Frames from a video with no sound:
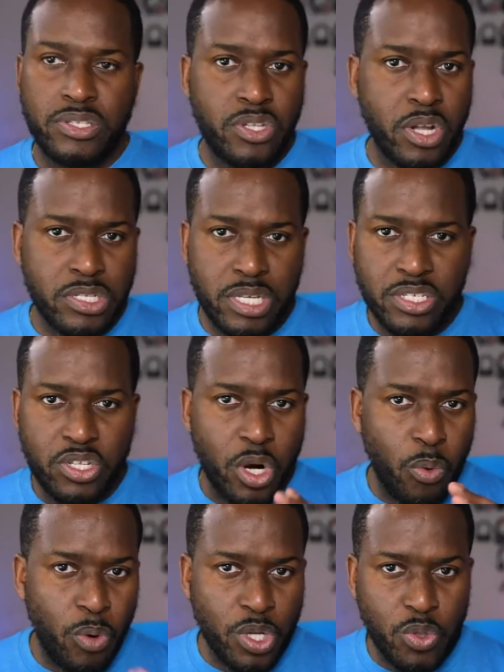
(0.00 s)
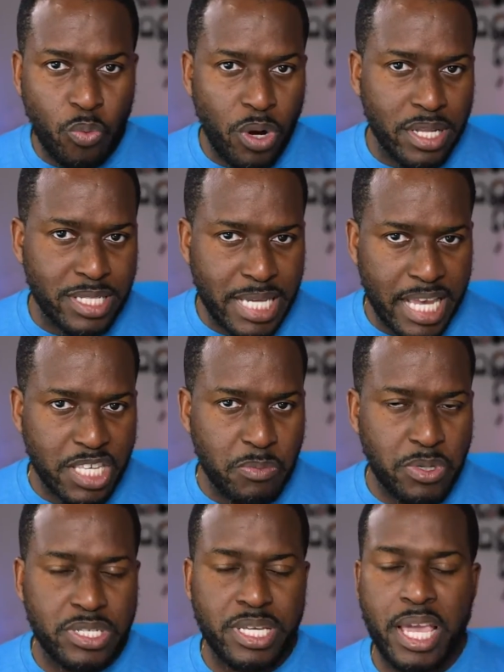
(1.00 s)
It's not a one-to-one
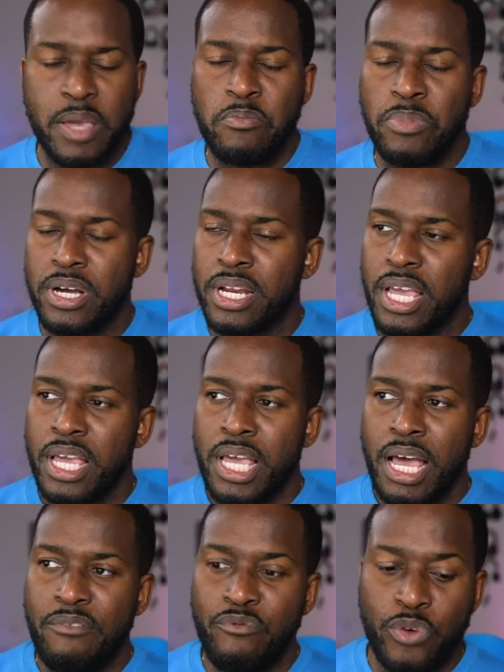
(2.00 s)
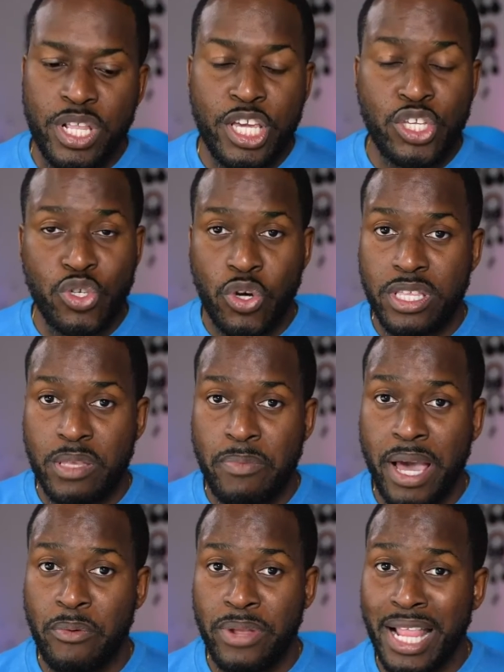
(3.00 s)
test per se, but I've really enjoyed the
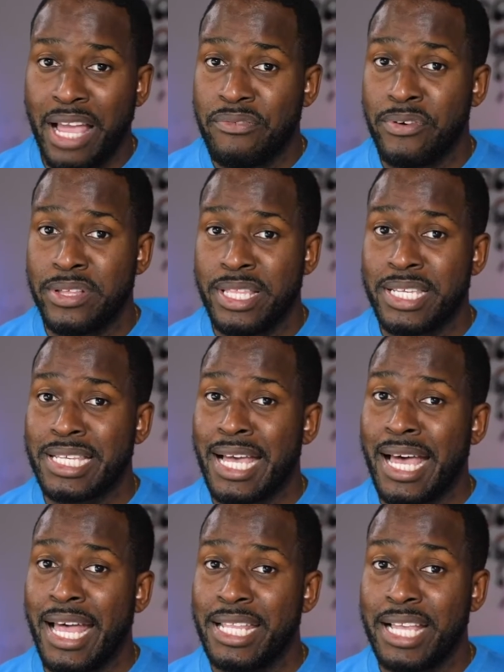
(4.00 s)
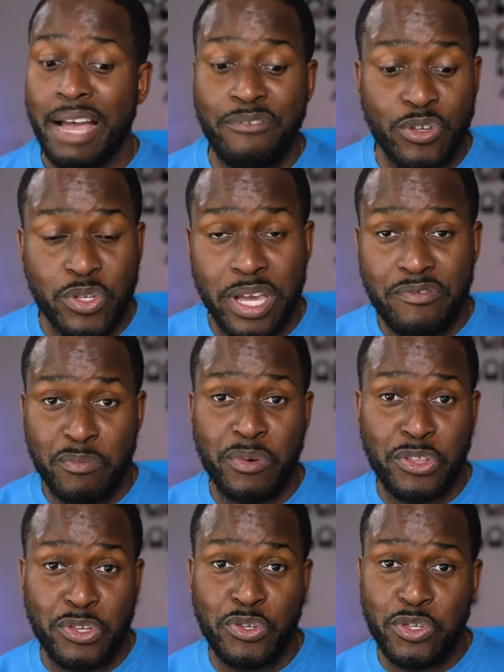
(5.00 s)
battery life on this, and I've also heard from
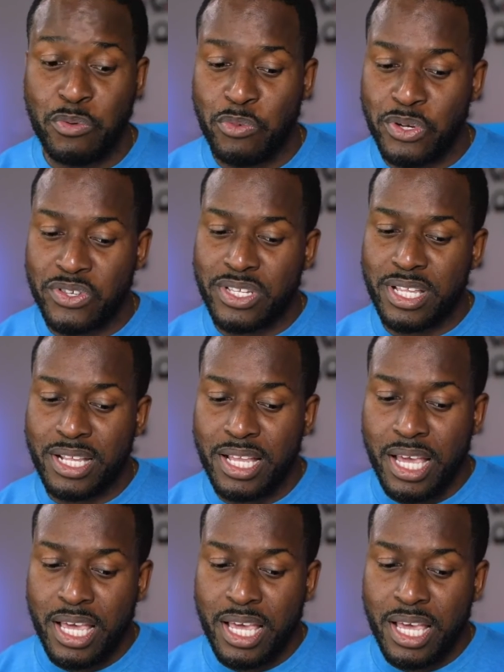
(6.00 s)
other YouTubers that